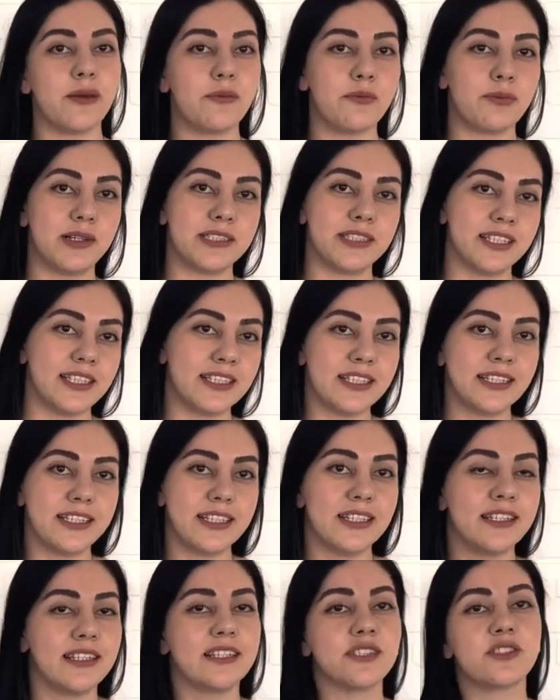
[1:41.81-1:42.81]
I
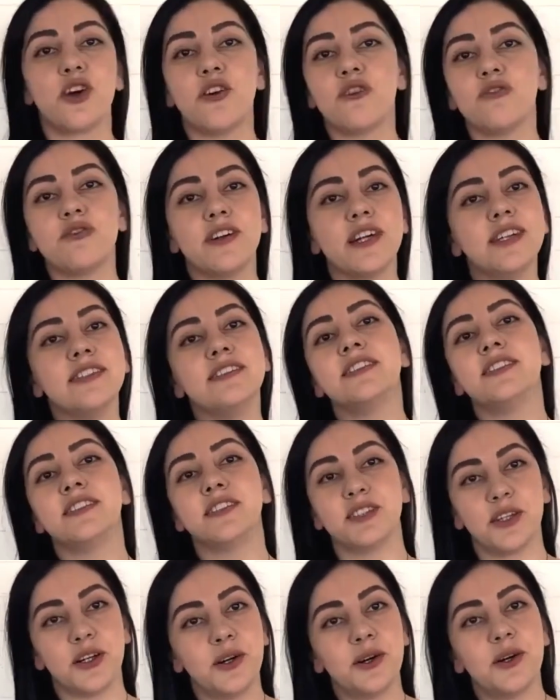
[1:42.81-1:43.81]
presented in this conference.
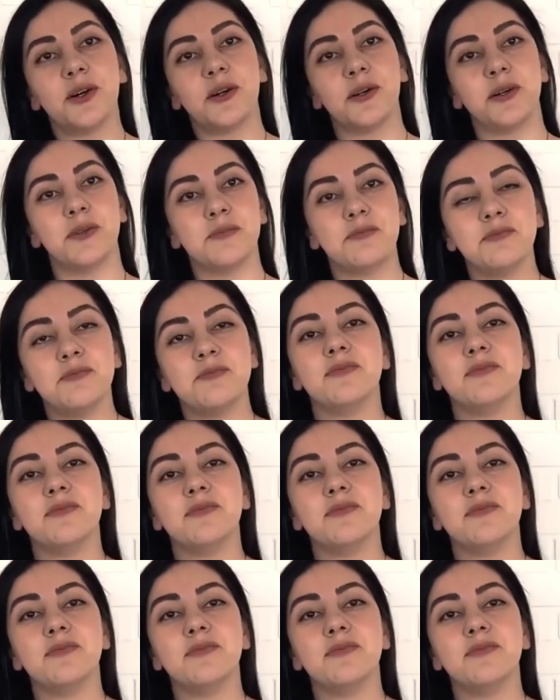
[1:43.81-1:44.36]
So,